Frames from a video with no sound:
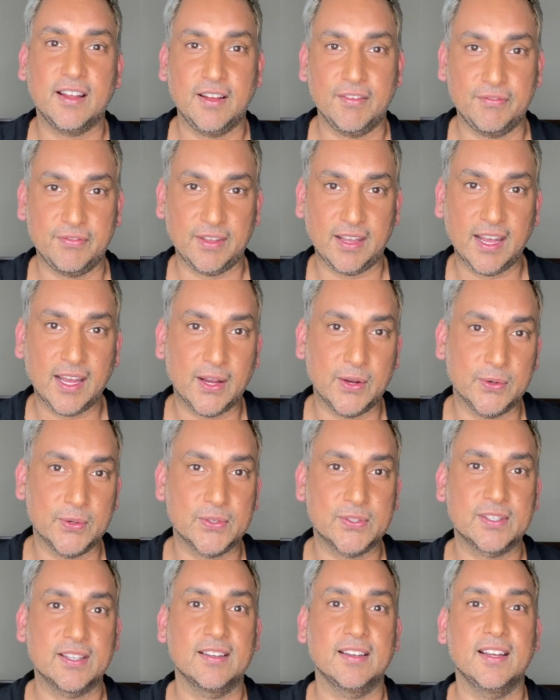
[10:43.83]
of the
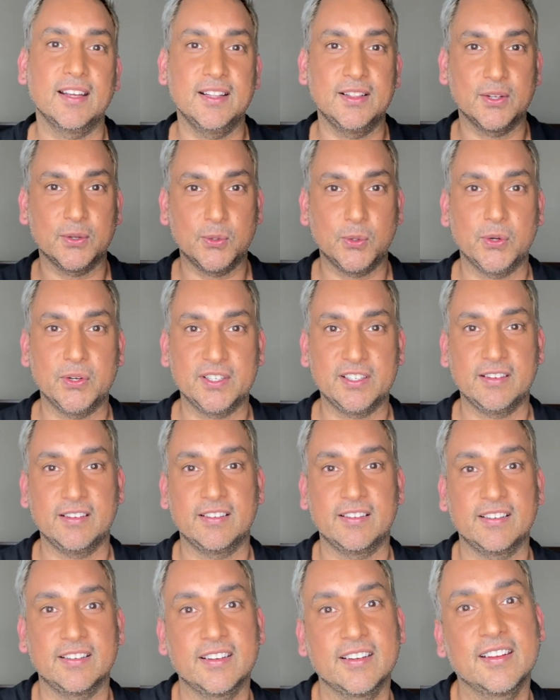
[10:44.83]
house, in the
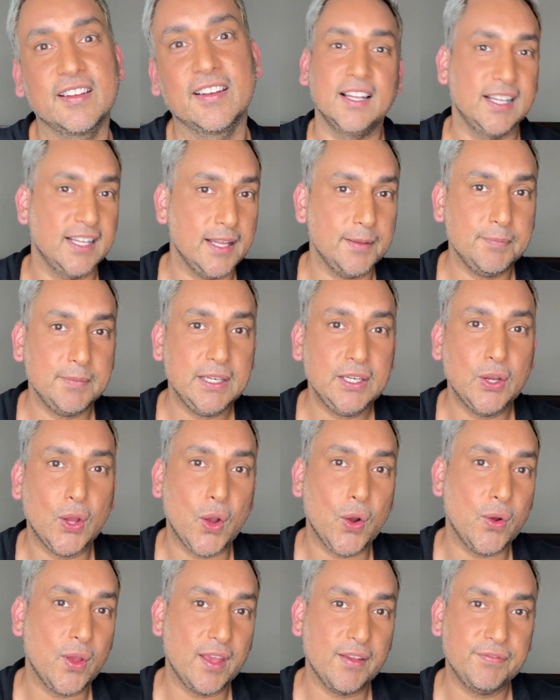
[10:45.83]
courtyard. Let me
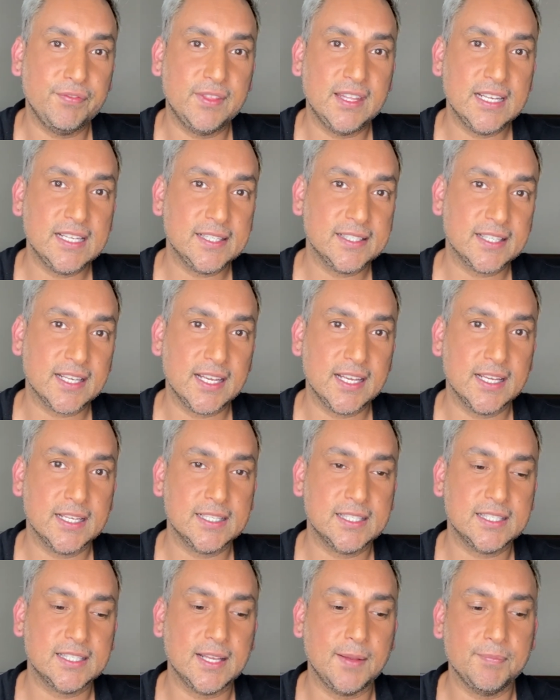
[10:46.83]
know if this
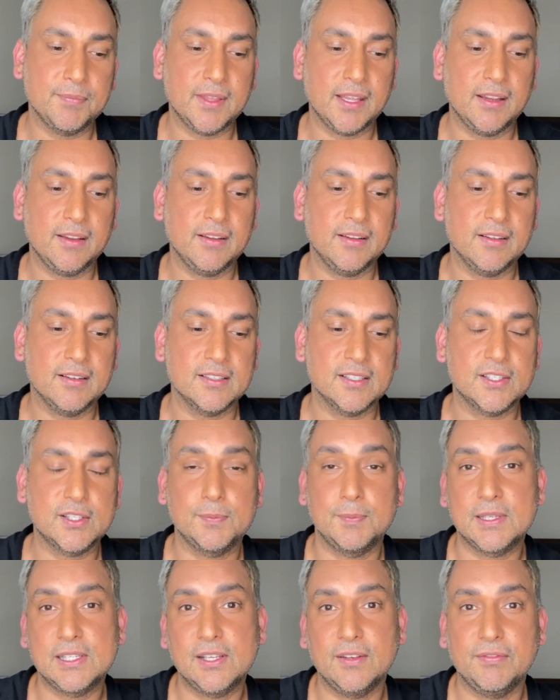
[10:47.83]
is something
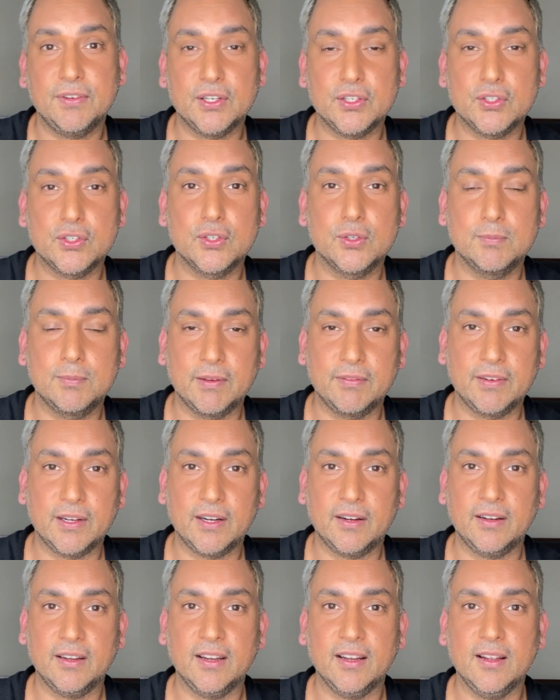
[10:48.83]
specific to
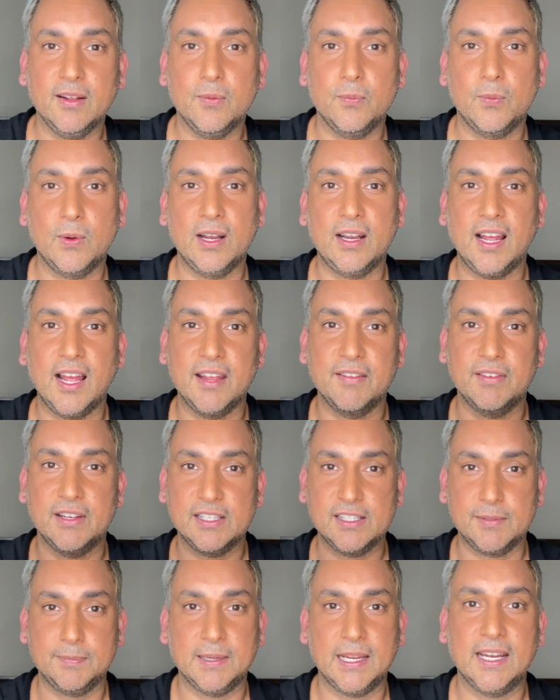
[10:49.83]
Bavaria, what I've
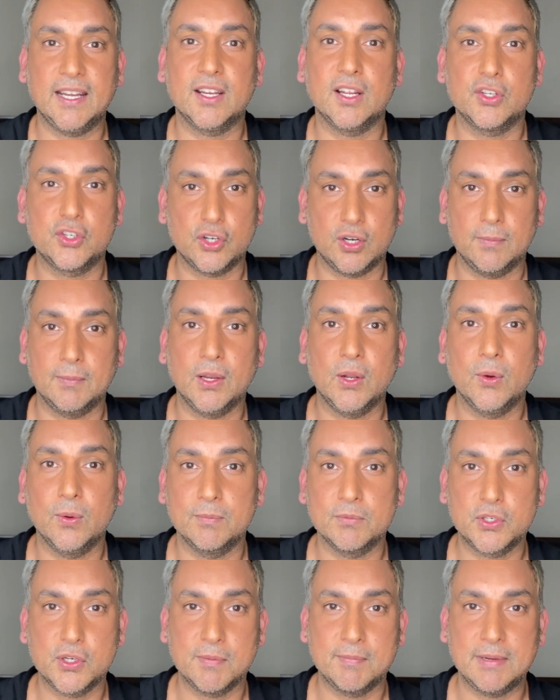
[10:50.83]
explained a German
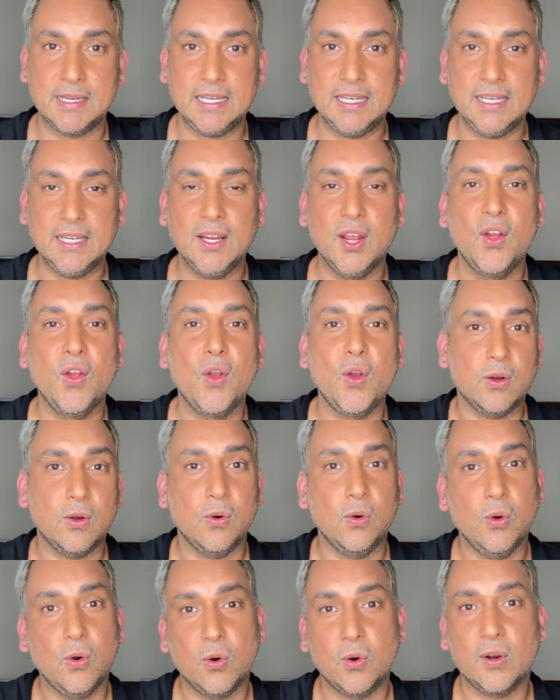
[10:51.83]
home to be,
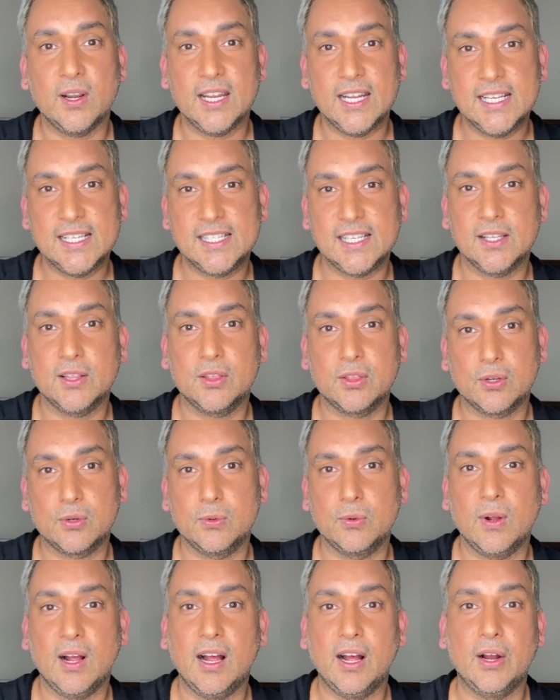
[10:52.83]
or is it
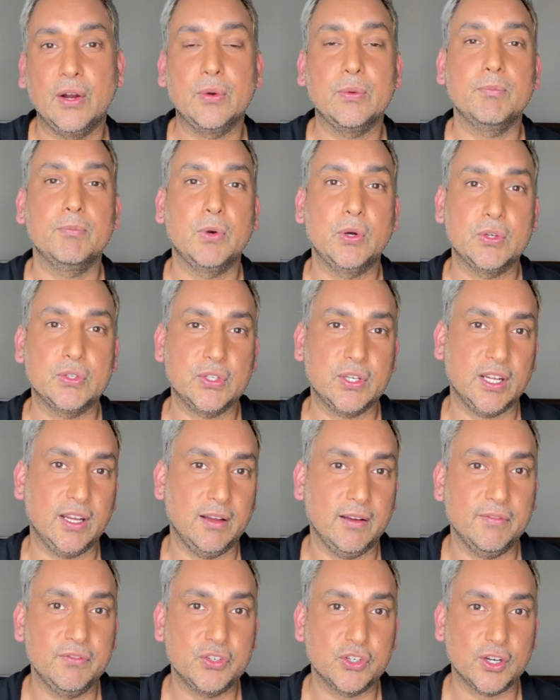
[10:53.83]
throughout most
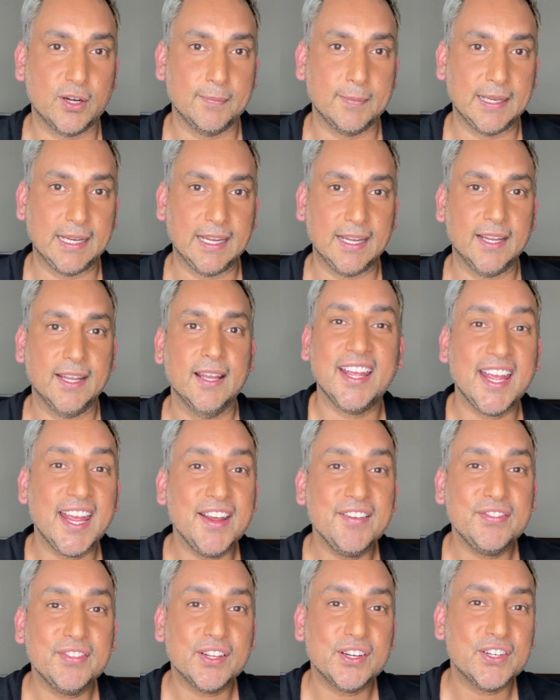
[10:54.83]
of Germany?
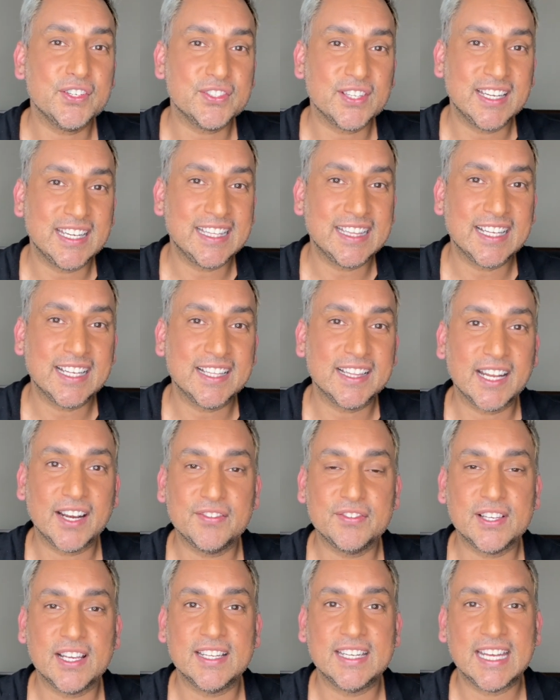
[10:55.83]
If there's anything that
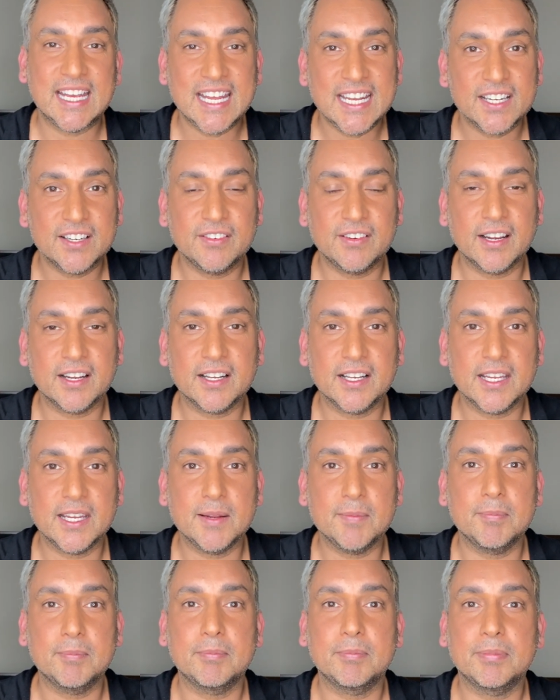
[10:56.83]
I've said
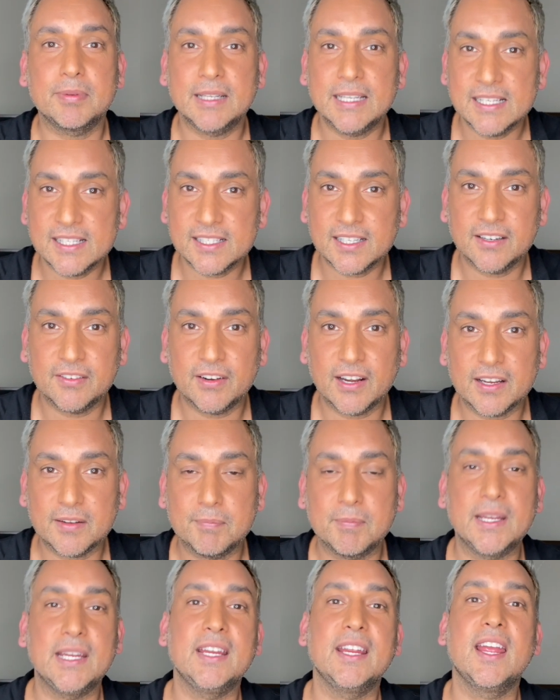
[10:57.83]
incorrectly, please correct
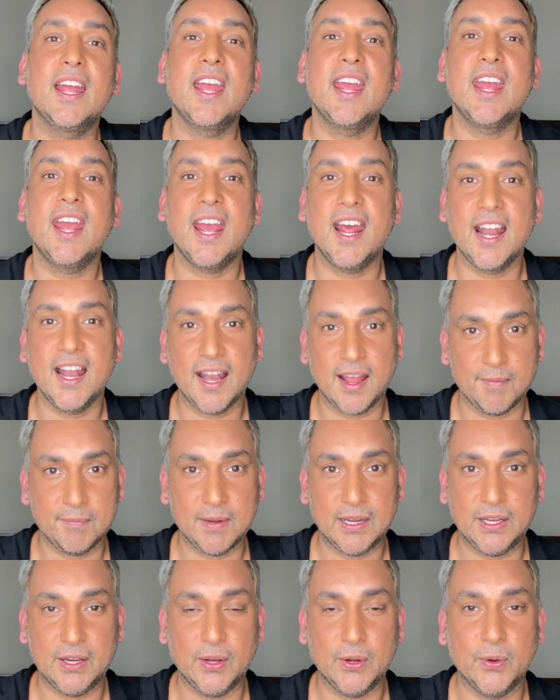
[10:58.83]
me and let
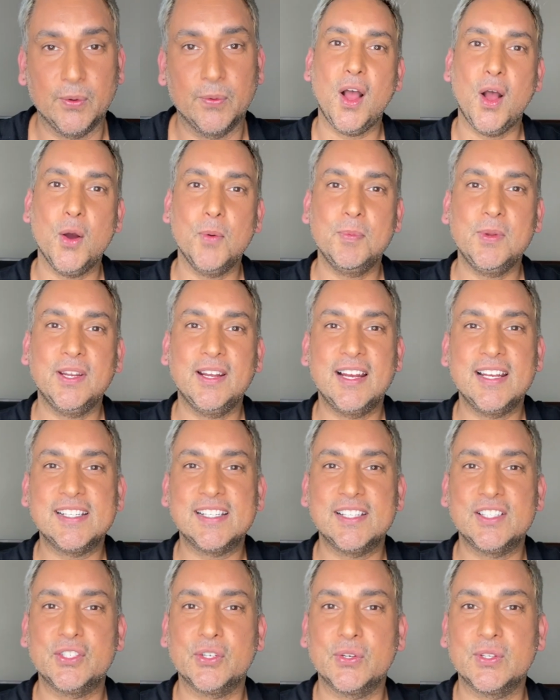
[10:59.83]
me know. Hope you guys
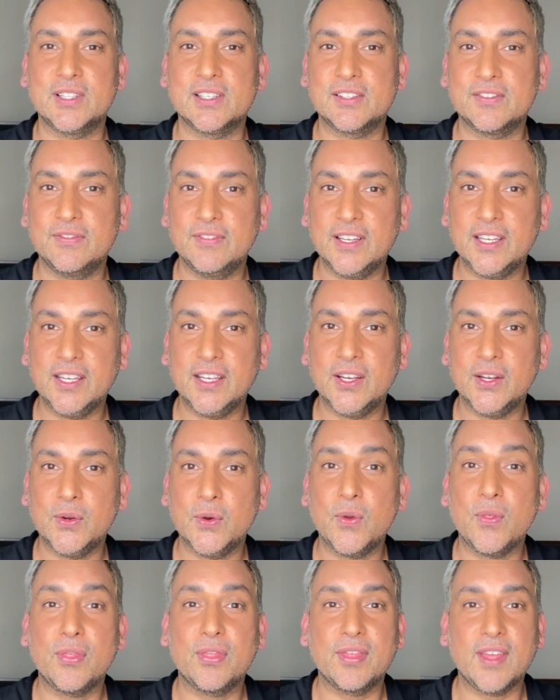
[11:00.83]
enjoyed this
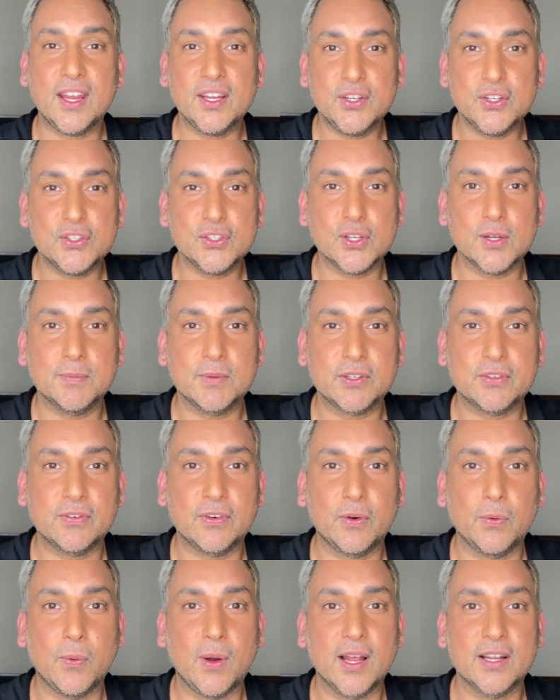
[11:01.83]
video. Thank you so much
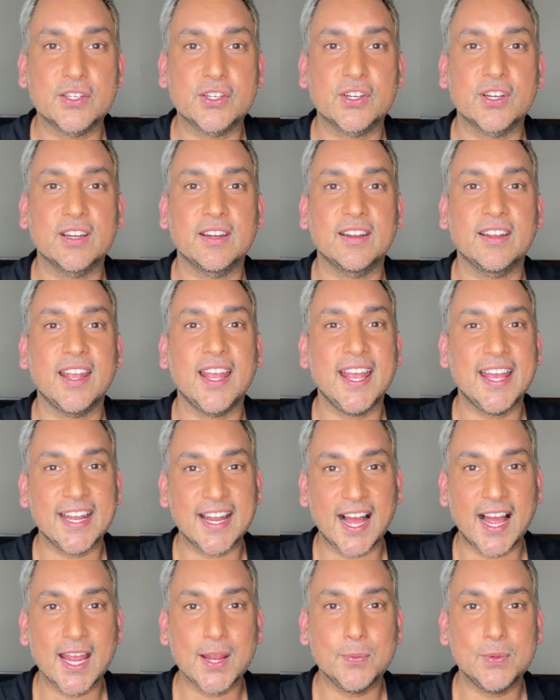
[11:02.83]
for watching, and
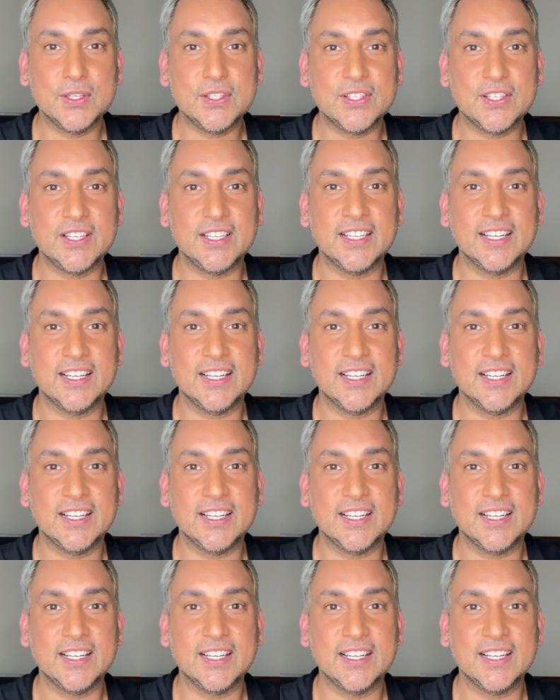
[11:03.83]
I will see you